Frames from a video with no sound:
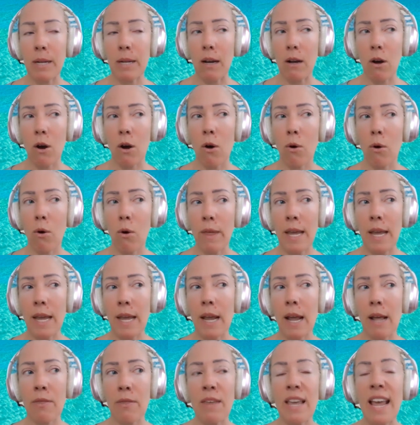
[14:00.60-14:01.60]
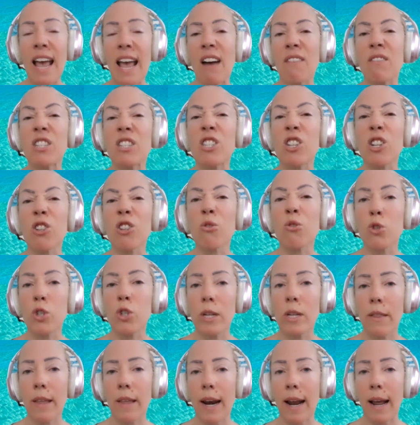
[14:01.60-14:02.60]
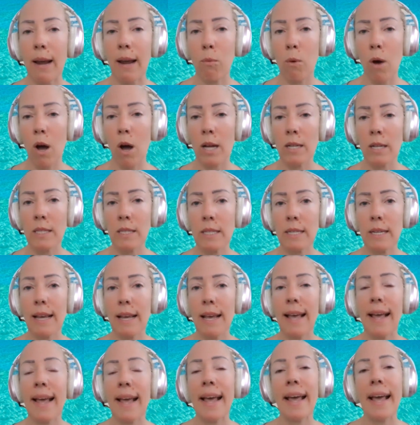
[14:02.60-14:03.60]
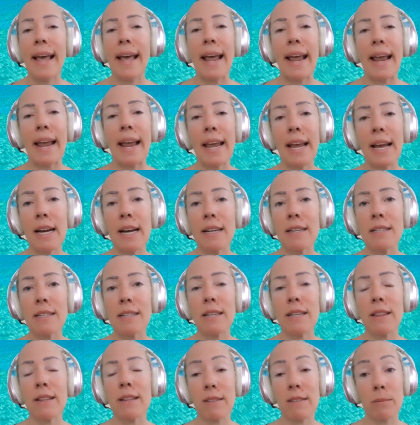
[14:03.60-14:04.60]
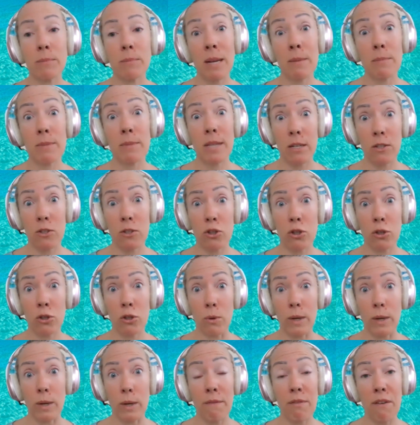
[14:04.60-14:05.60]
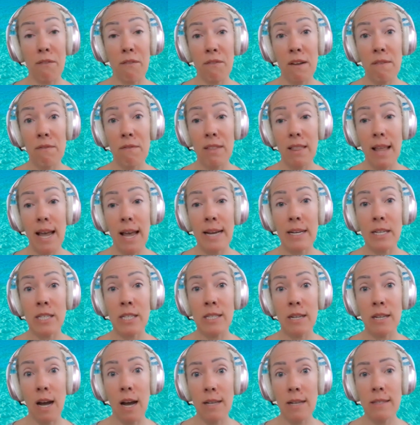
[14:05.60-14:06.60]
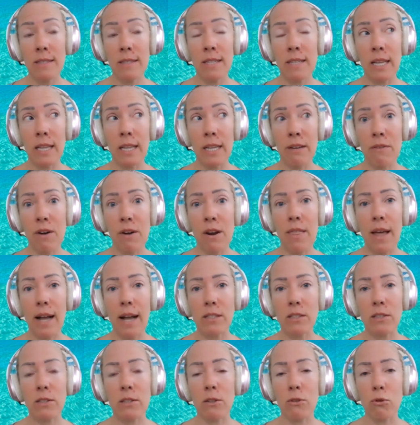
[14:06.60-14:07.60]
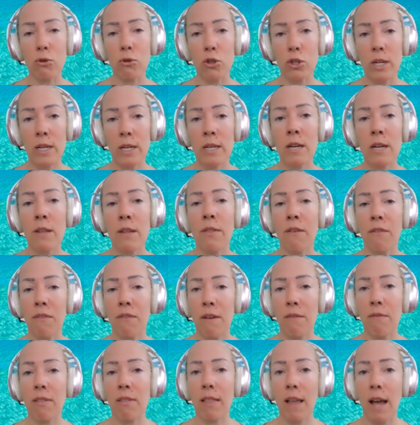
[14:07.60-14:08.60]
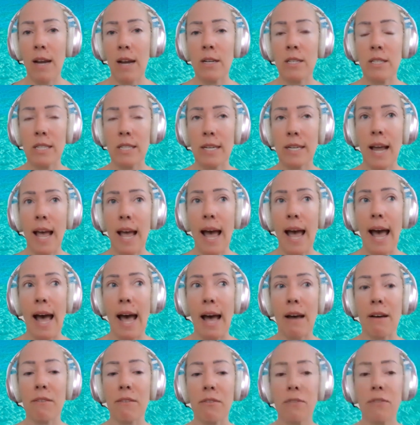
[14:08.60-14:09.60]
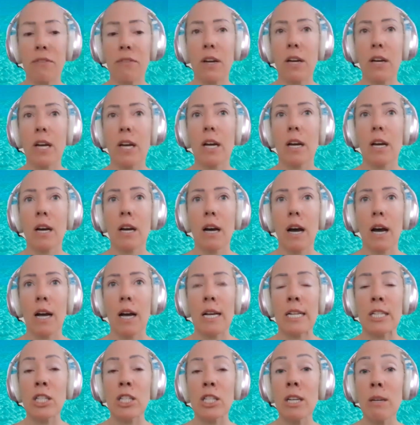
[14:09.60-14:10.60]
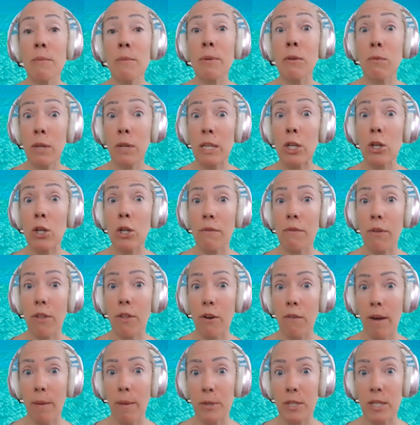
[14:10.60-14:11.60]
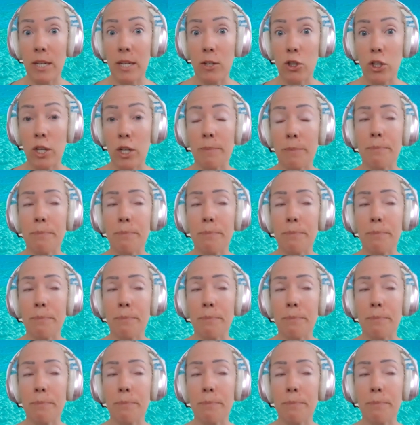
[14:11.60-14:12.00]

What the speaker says: oh, they have a solution that I want. And sometimes that is true. And if the fifth line does deliver that solution, the fifth line is going to have, it's going to be really good for their reputation.